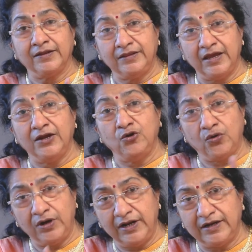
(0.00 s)
then
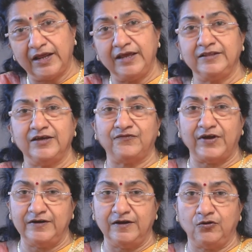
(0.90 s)
only take the
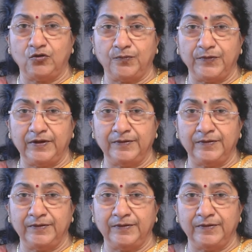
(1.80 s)
final copy.